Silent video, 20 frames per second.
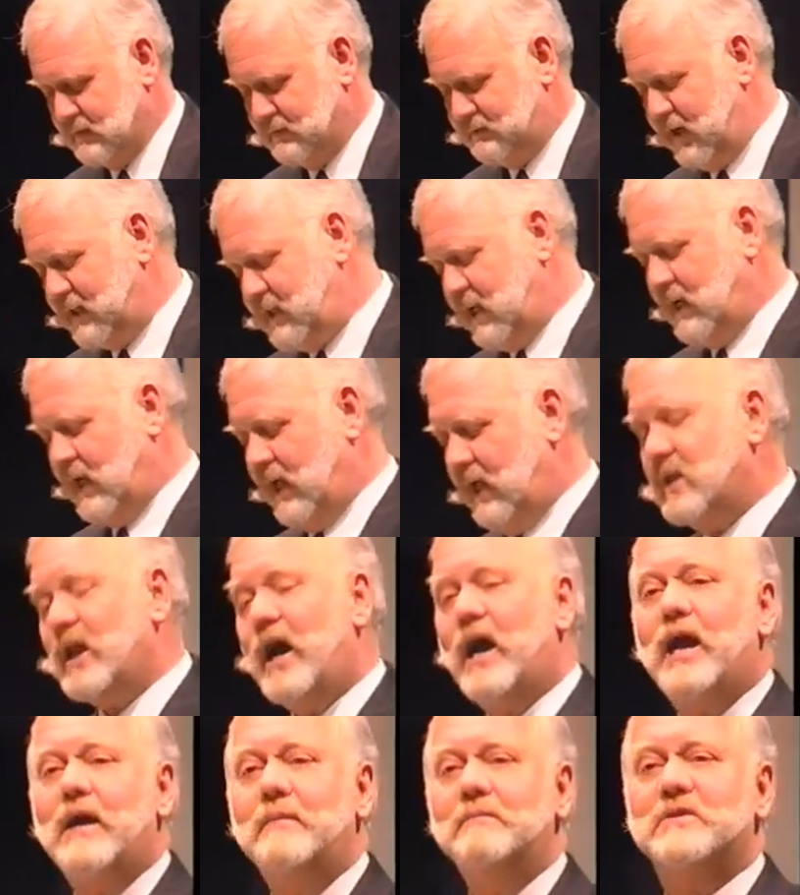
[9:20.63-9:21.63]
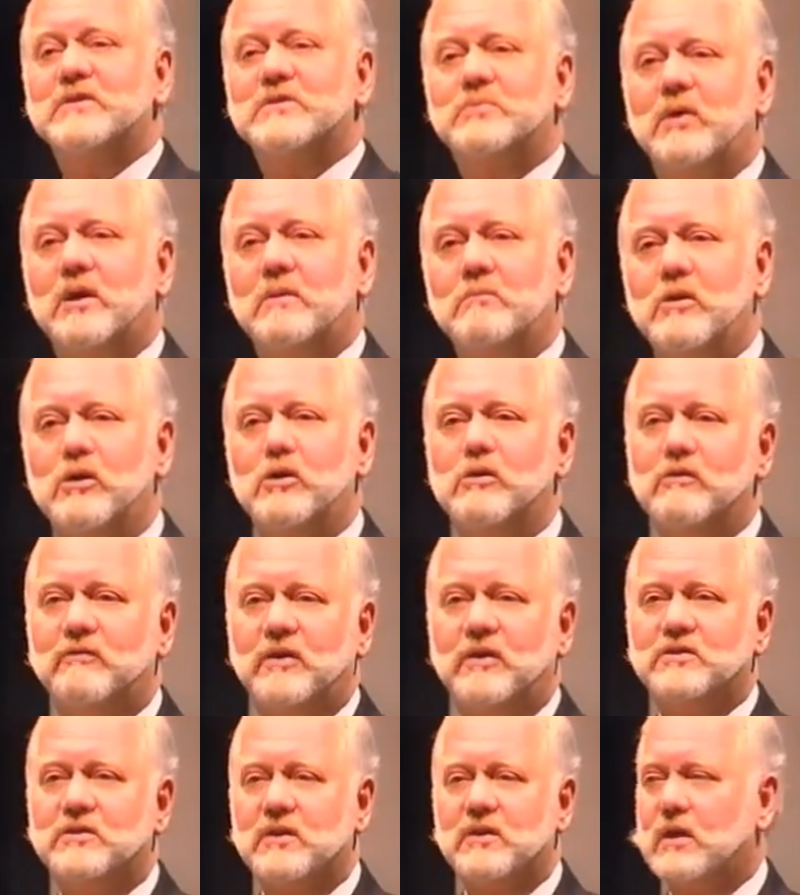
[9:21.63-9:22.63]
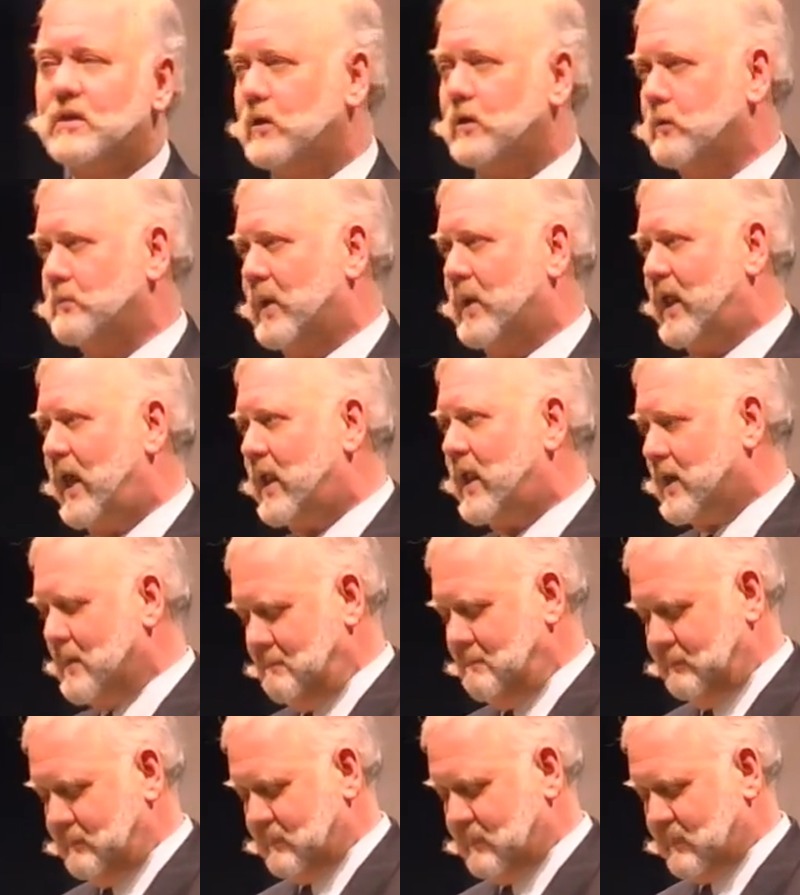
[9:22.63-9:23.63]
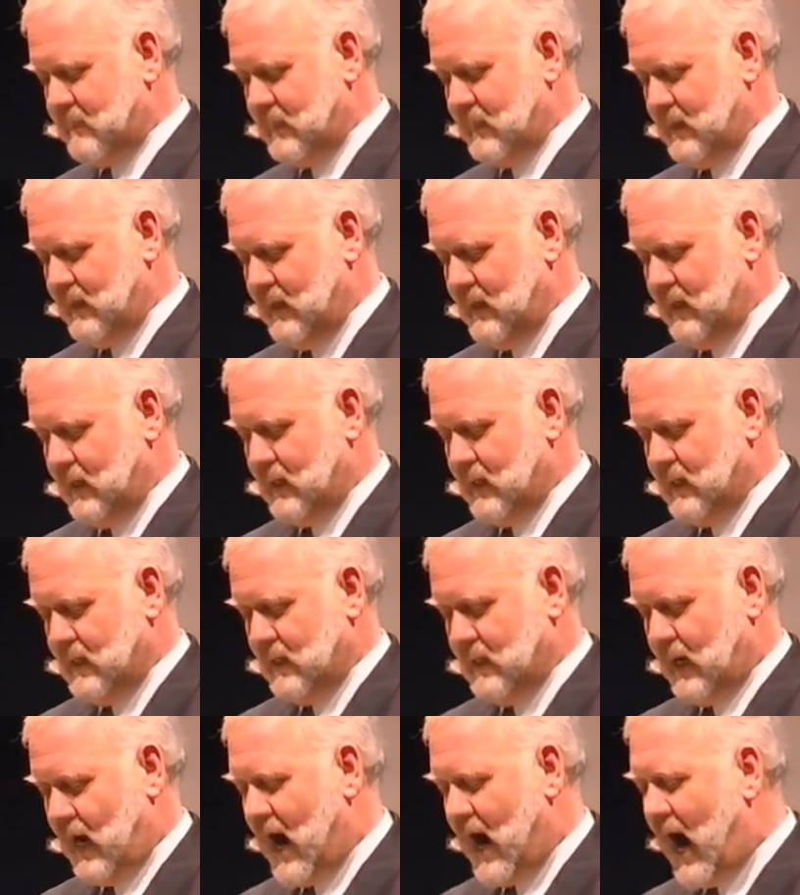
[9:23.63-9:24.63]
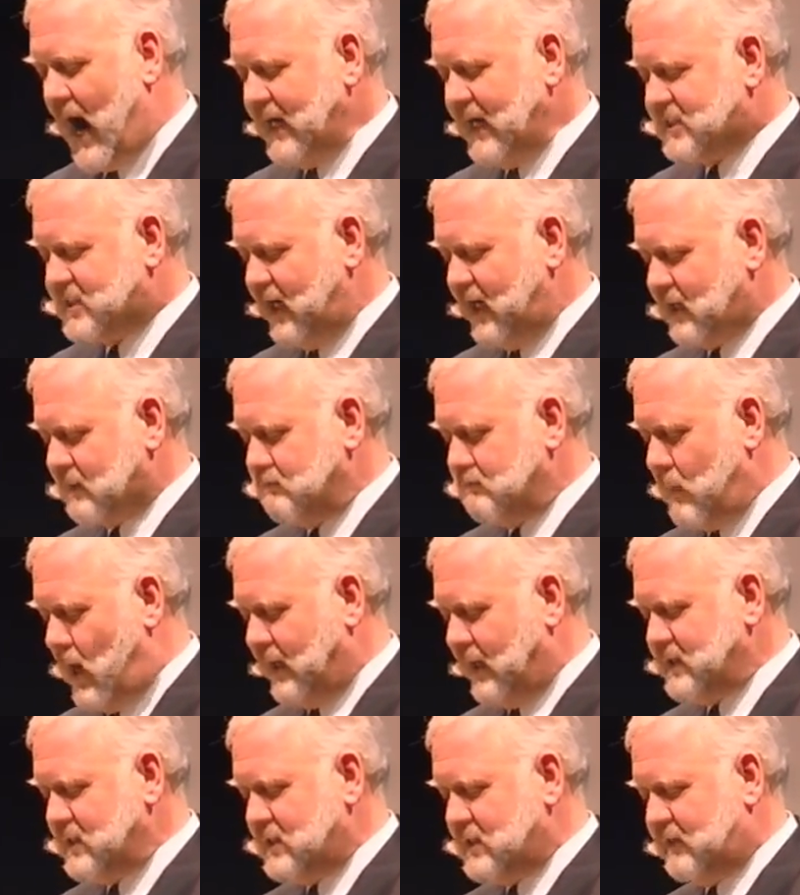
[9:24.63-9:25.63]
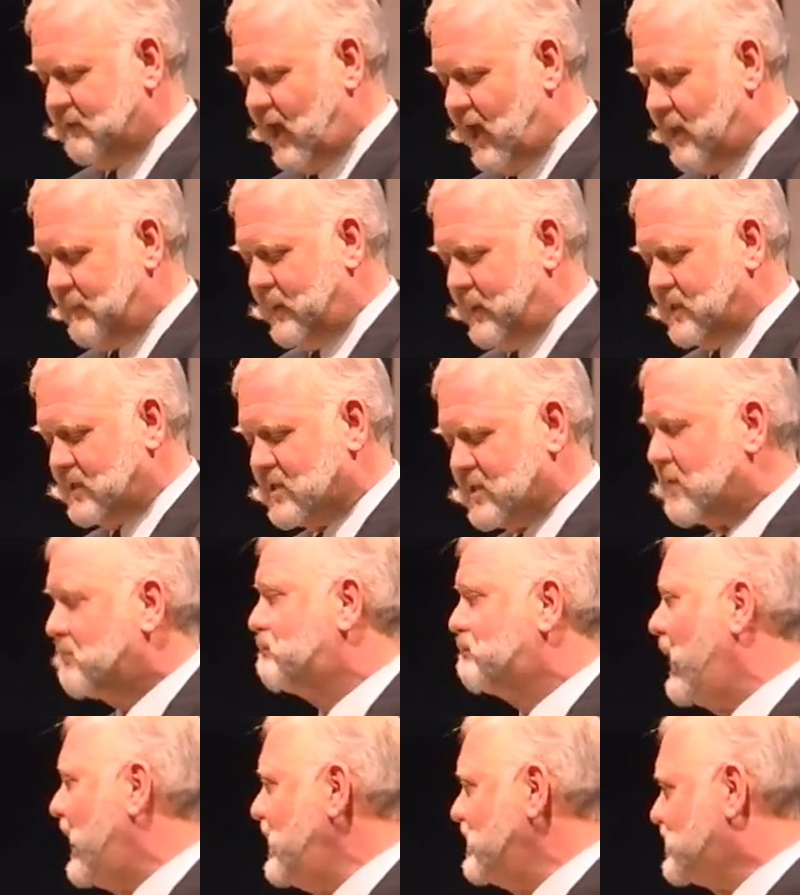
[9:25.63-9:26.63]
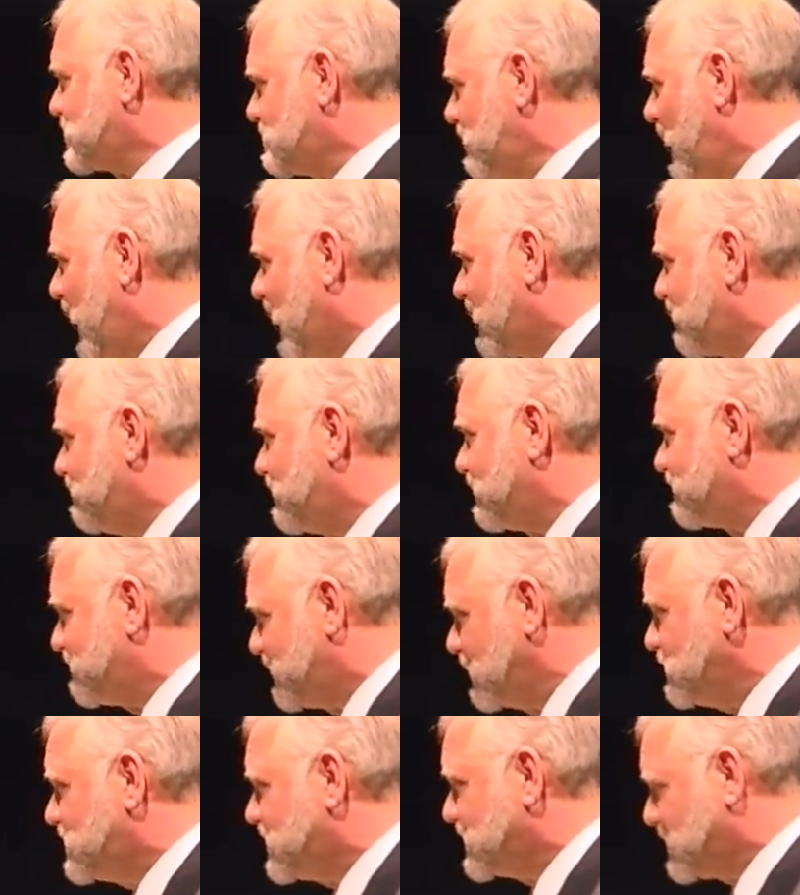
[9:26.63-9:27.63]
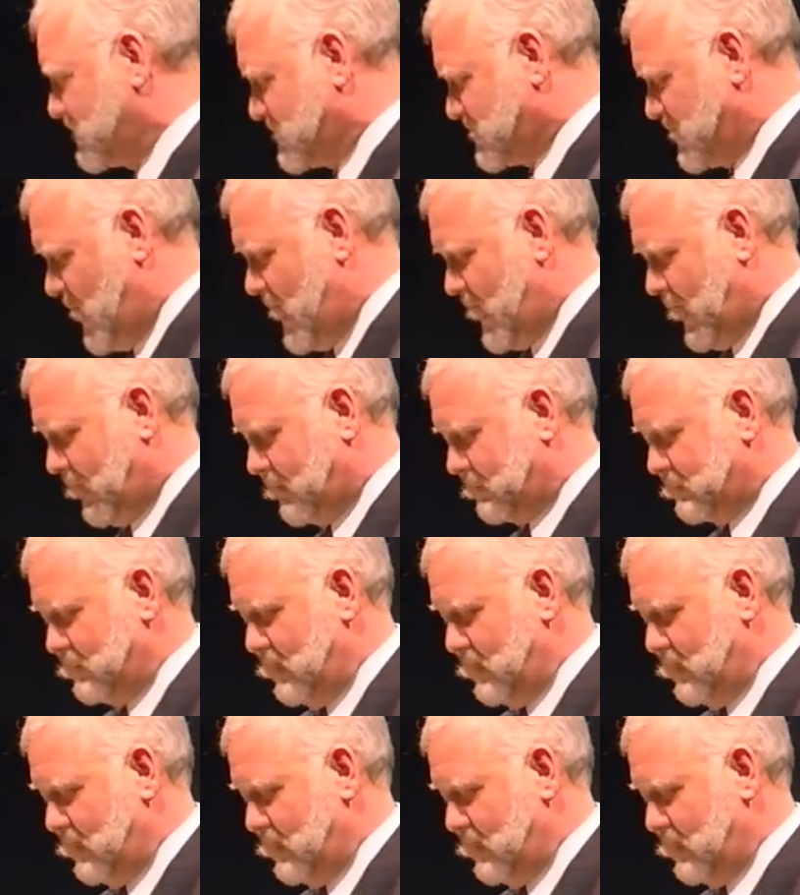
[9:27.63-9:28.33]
Fittingly named as we move into the new millennium, a high-tech modern development, the benchmark for future design.